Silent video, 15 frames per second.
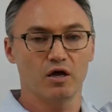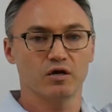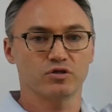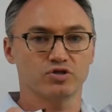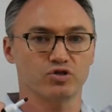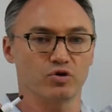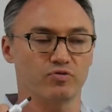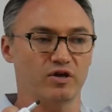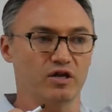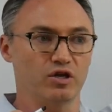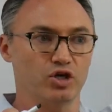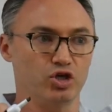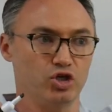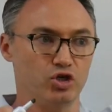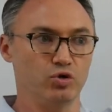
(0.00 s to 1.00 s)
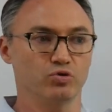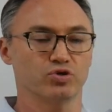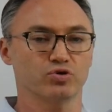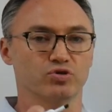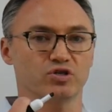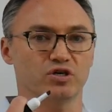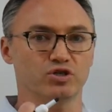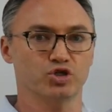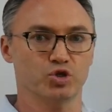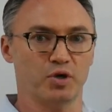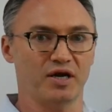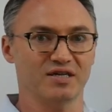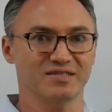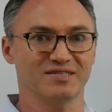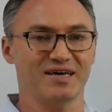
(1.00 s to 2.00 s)
so that users could
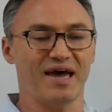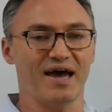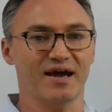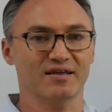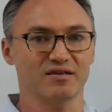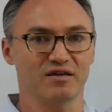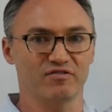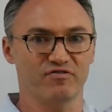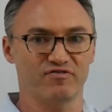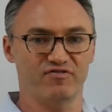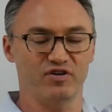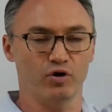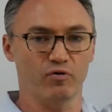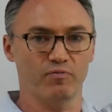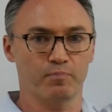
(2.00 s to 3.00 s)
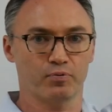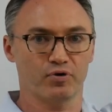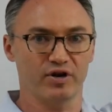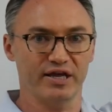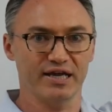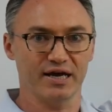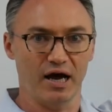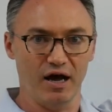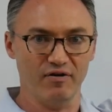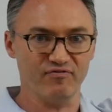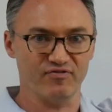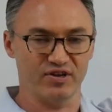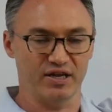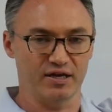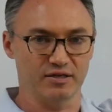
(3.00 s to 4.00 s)
transact and feel pretty
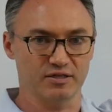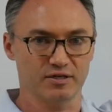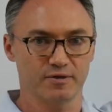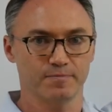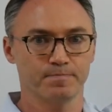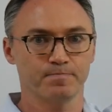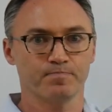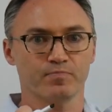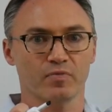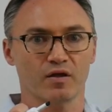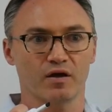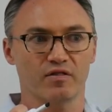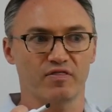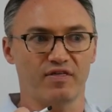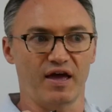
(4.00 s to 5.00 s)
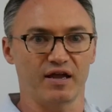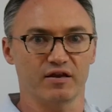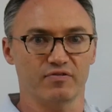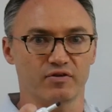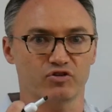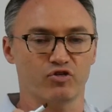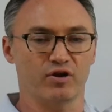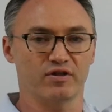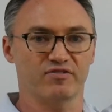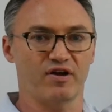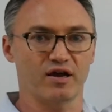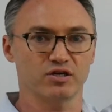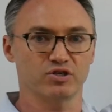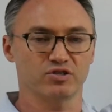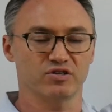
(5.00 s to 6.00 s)
confident that the
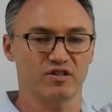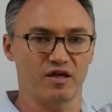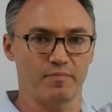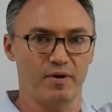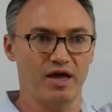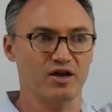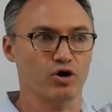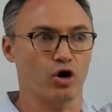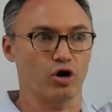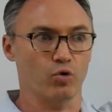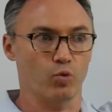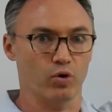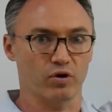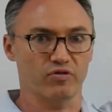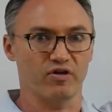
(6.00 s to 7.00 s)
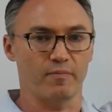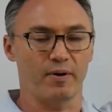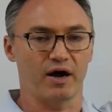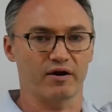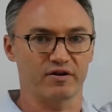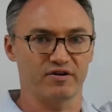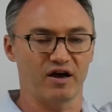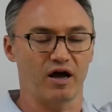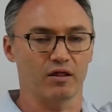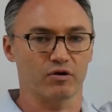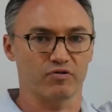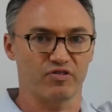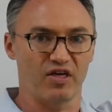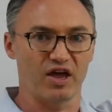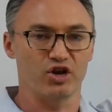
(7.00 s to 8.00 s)
transactions that they make are worth about
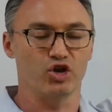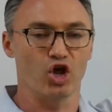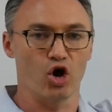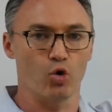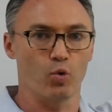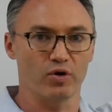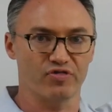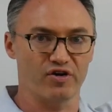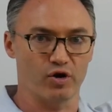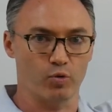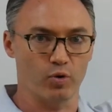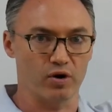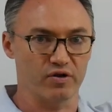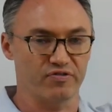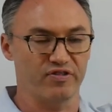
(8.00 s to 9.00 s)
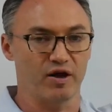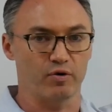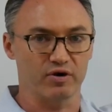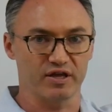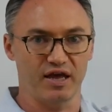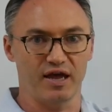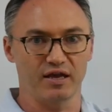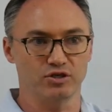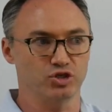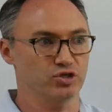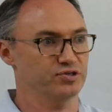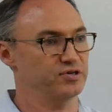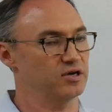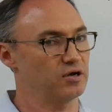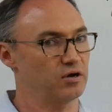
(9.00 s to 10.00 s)
$1. They know what they're worth. Now again,
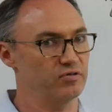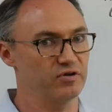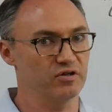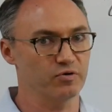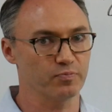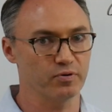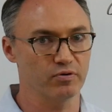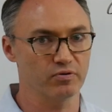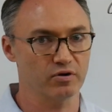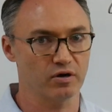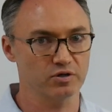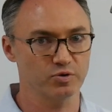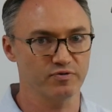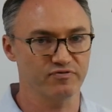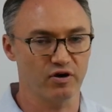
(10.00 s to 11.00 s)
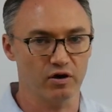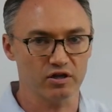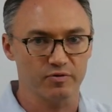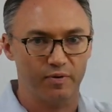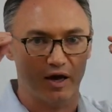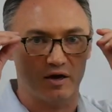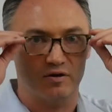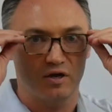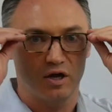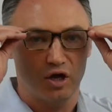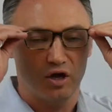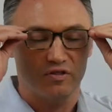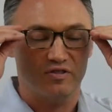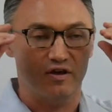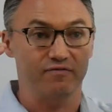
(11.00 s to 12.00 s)
just like all the other protocols we've talked about,
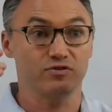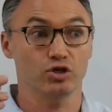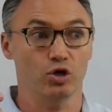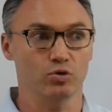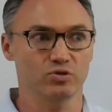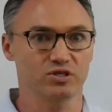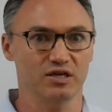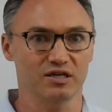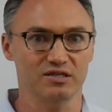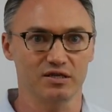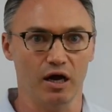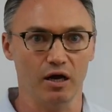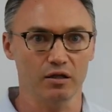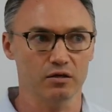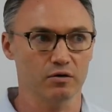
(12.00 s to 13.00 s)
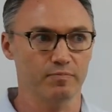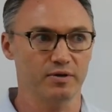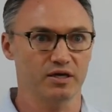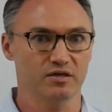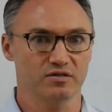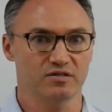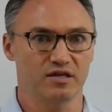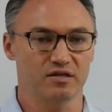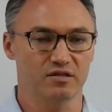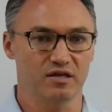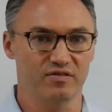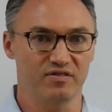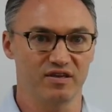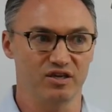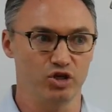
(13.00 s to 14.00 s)
they've chosen $1 because
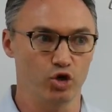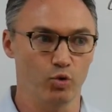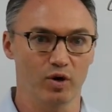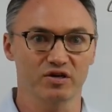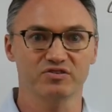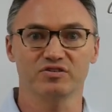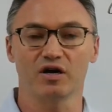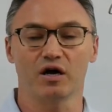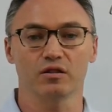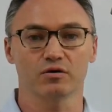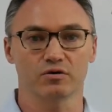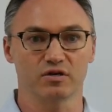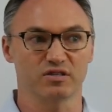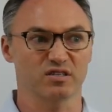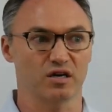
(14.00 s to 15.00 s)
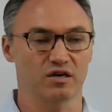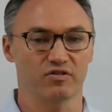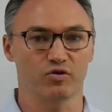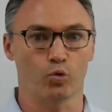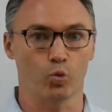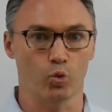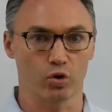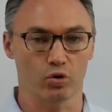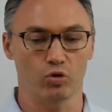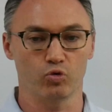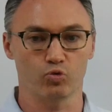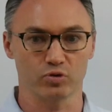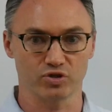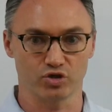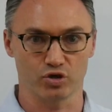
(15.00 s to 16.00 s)
the US dollar is kind of the
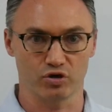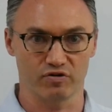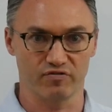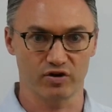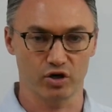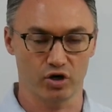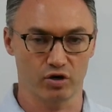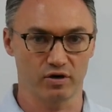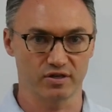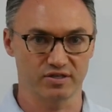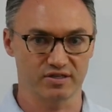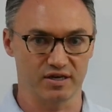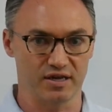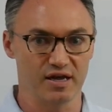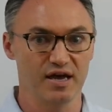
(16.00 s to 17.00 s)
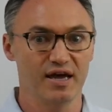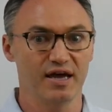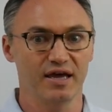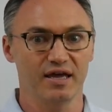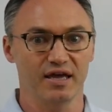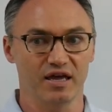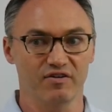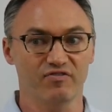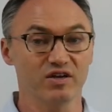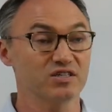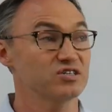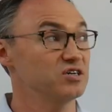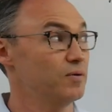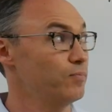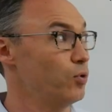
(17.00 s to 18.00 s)
world reserve currency. If
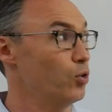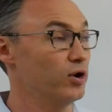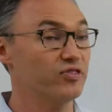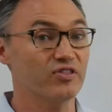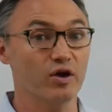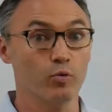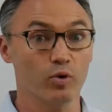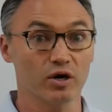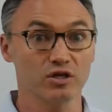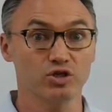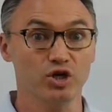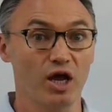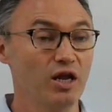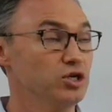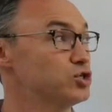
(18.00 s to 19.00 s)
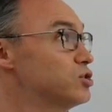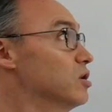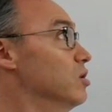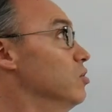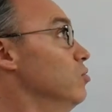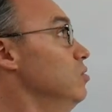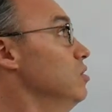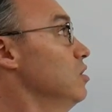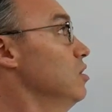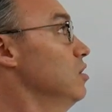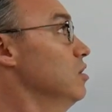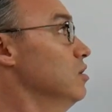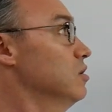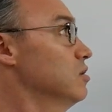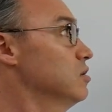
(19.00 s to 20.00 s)
at some point they want to change though,
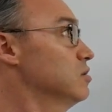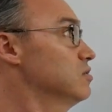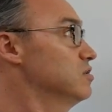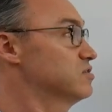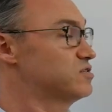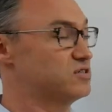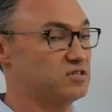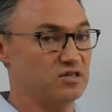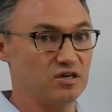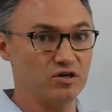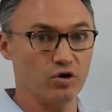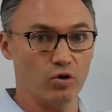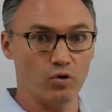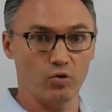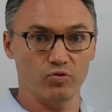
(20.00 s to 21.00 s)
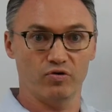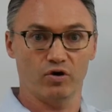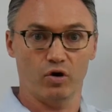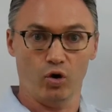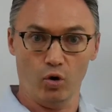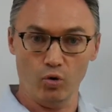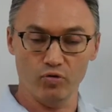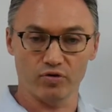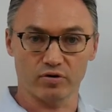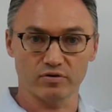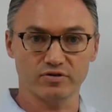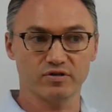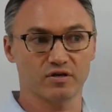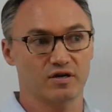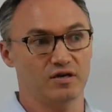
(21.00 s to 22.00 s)
the C-Gold
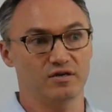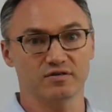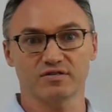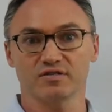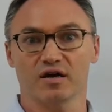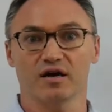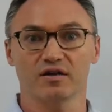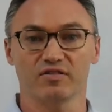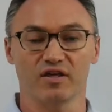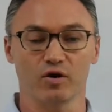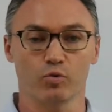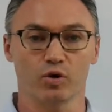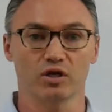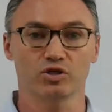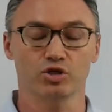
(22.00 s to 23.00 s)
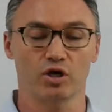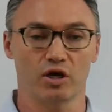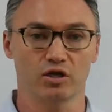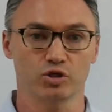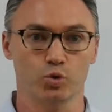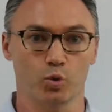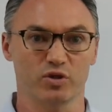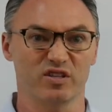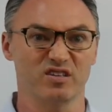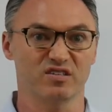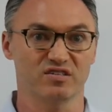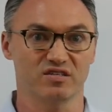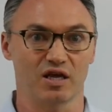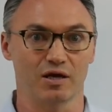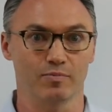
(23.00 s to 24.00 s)
holders can decide they want to change what the
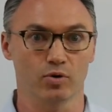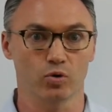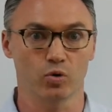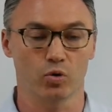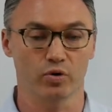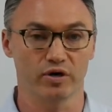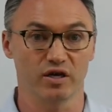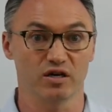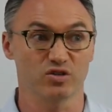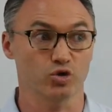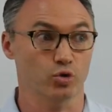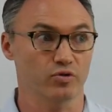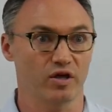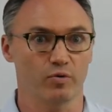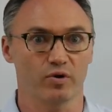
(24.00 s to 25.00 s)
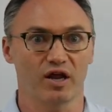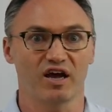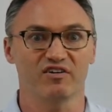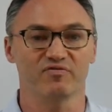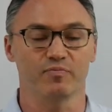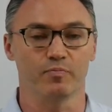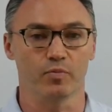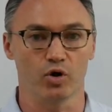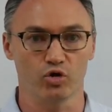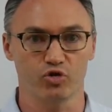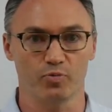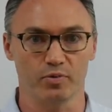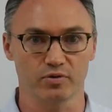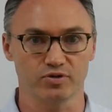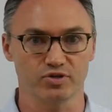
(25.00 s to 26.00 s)
stable coin is, or they want to have multiple